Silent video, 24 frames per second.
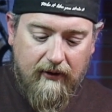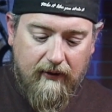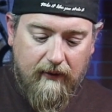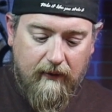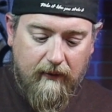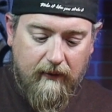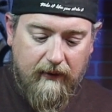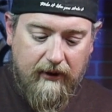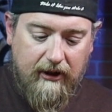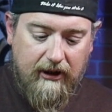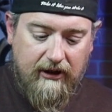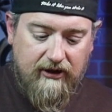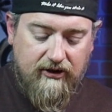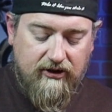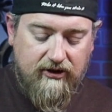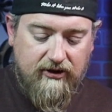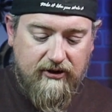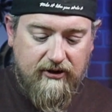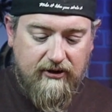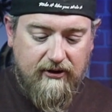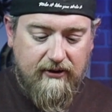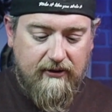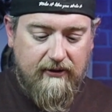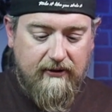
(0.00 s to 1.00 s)

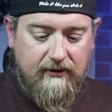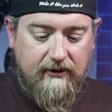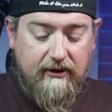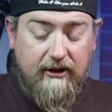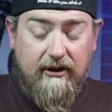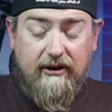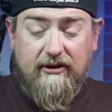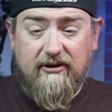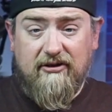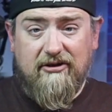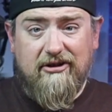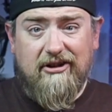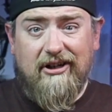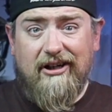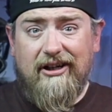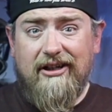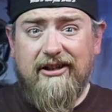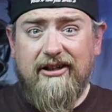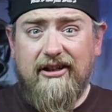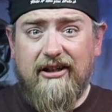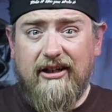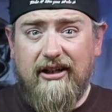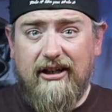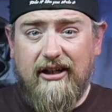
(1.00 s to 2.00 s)
which is
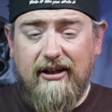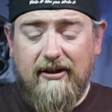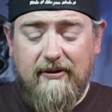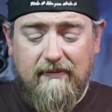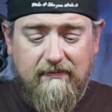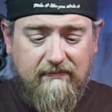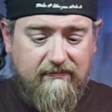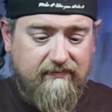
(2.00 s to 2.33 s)
under